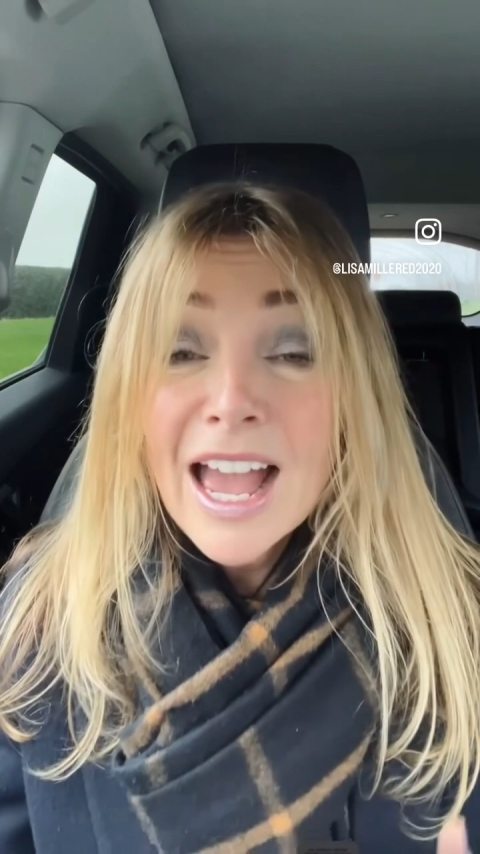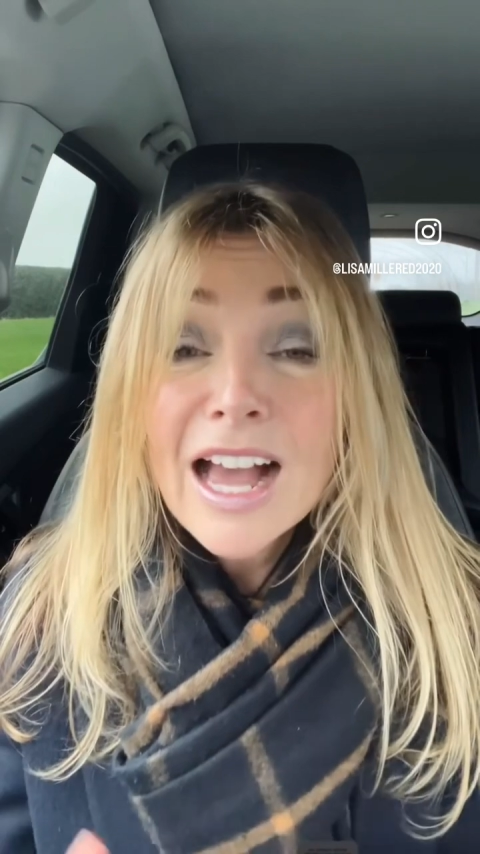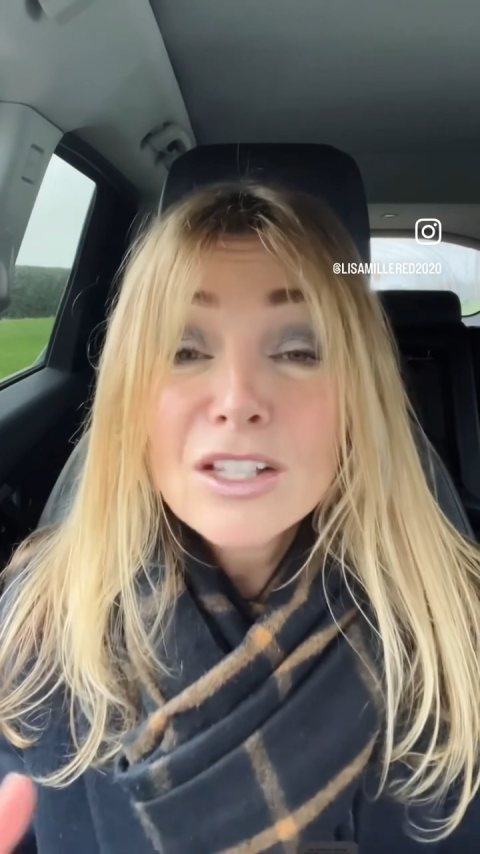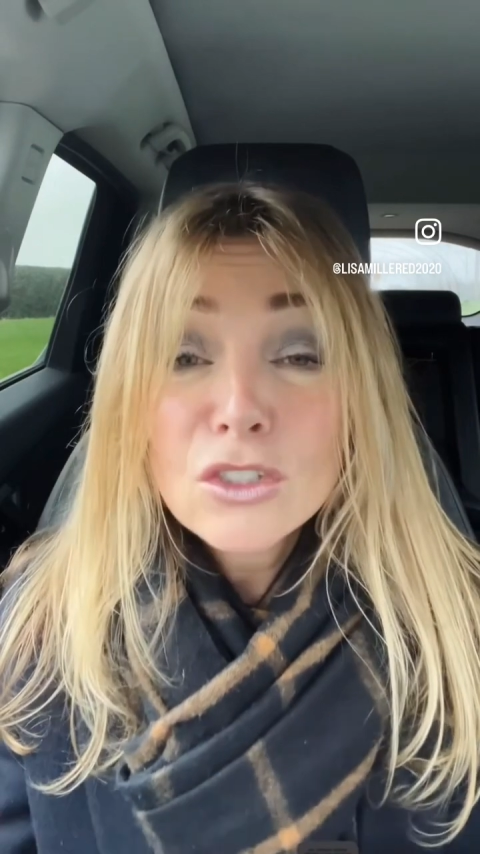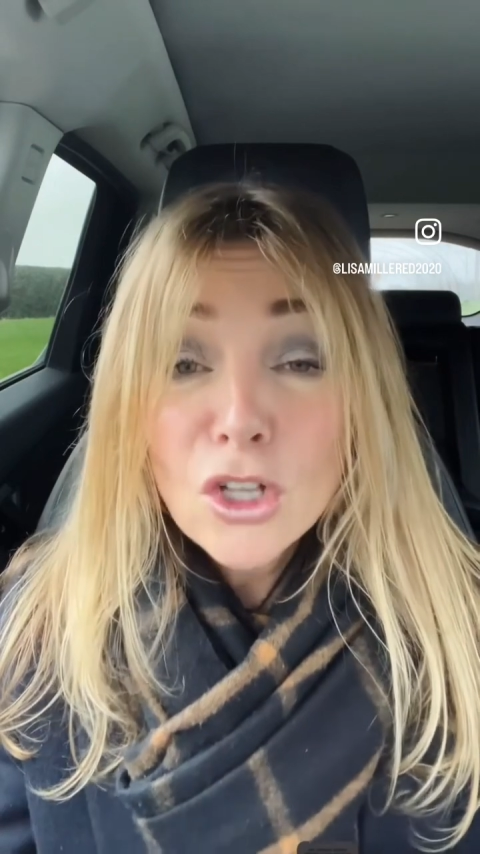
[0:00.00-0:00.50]

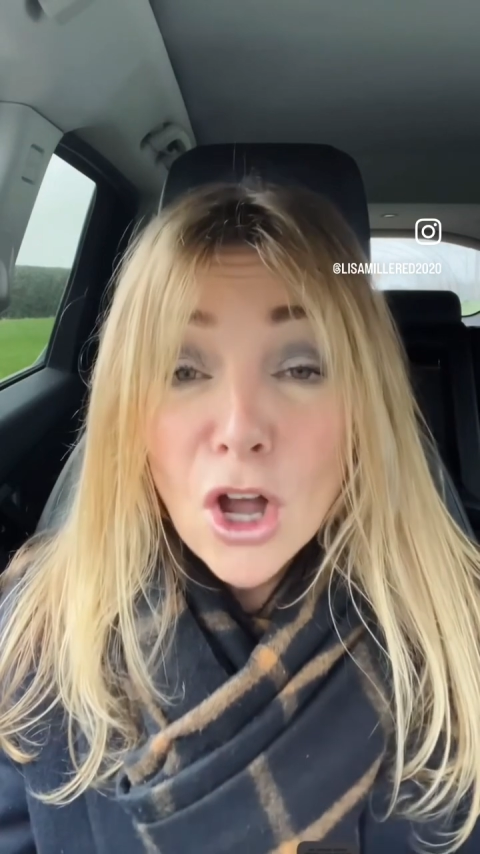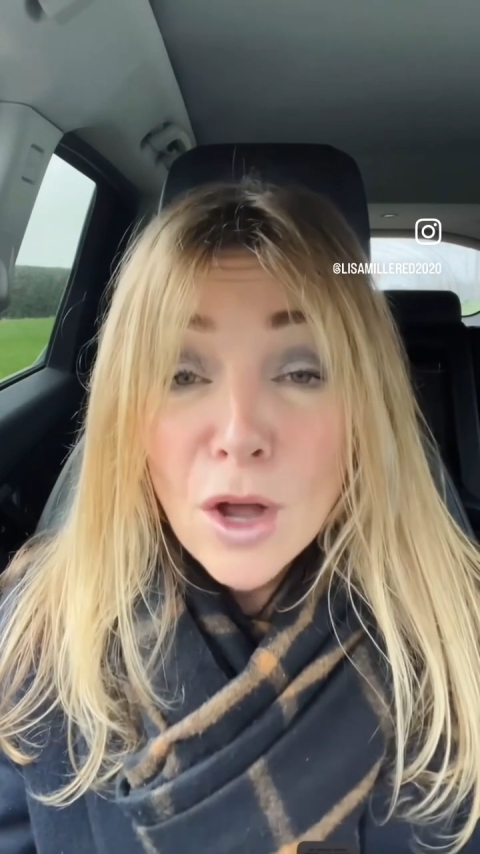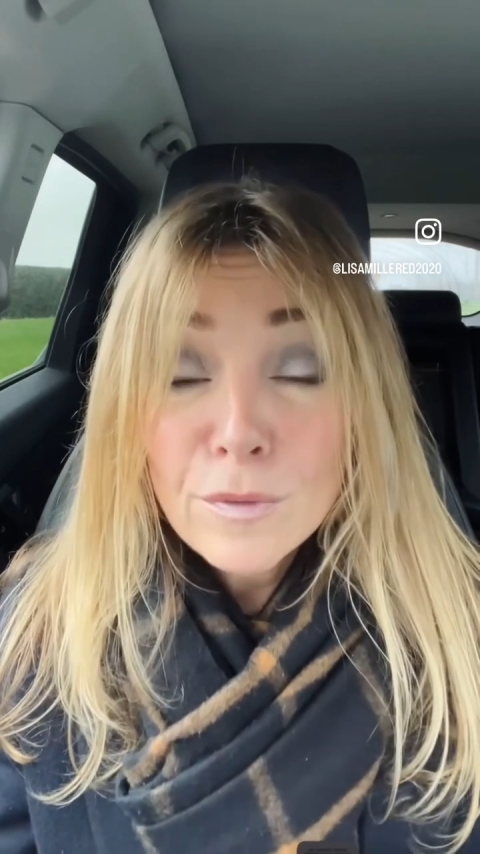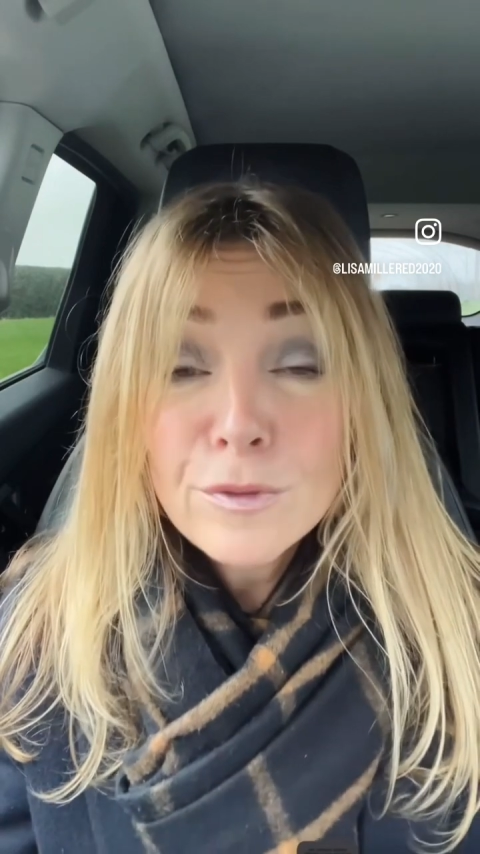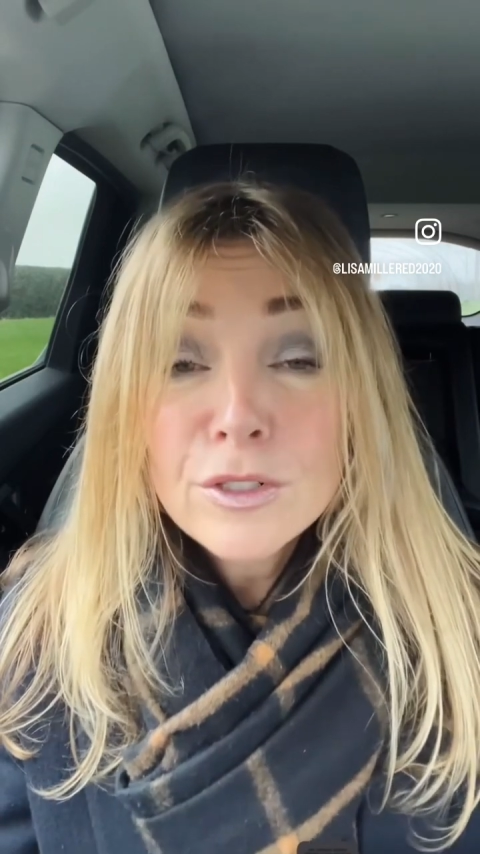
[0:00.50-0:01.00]
as
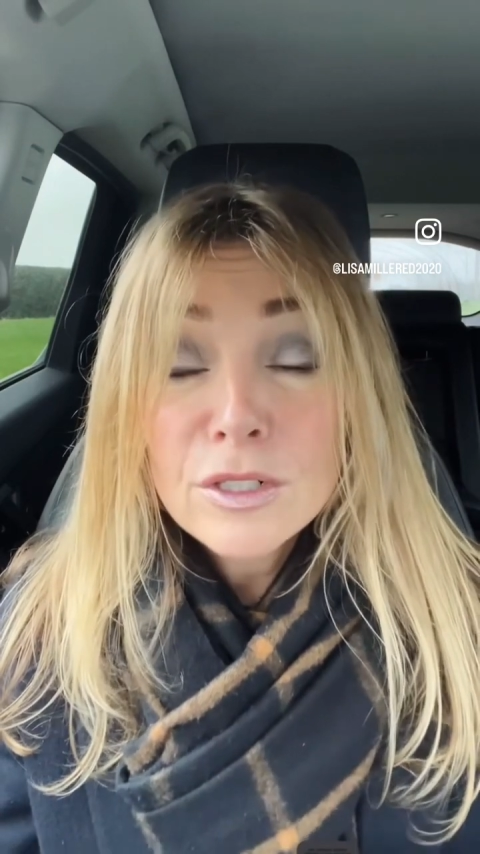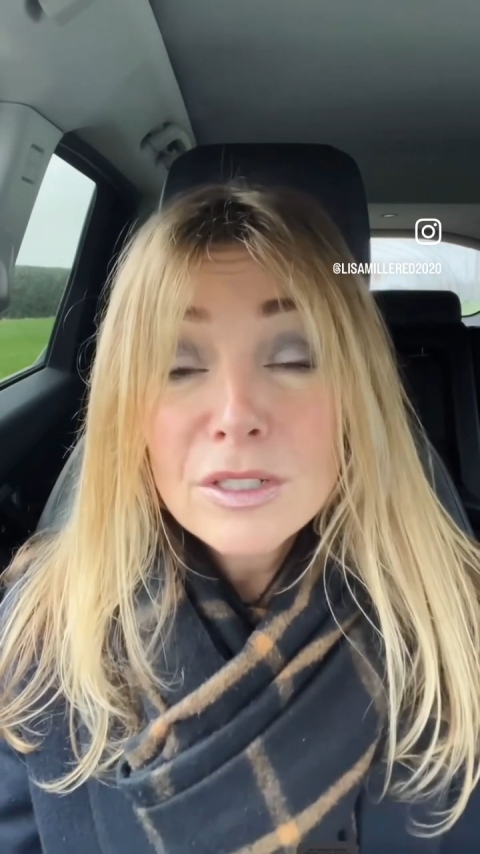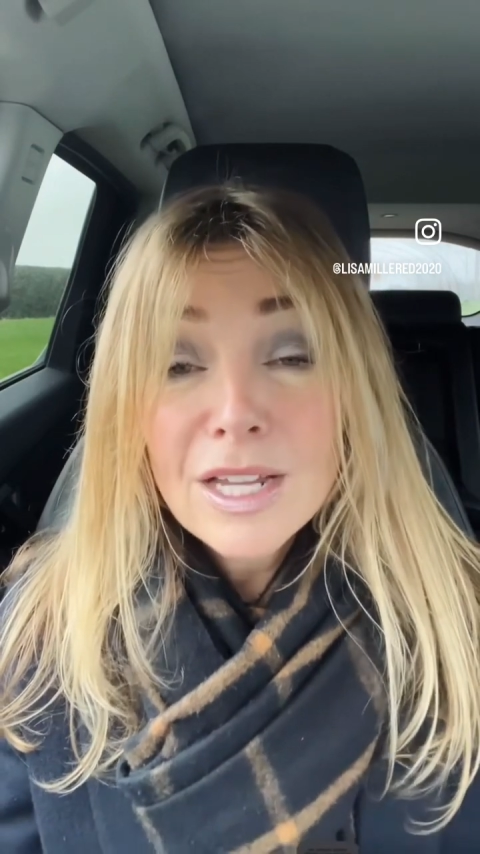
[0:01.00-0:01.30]
confident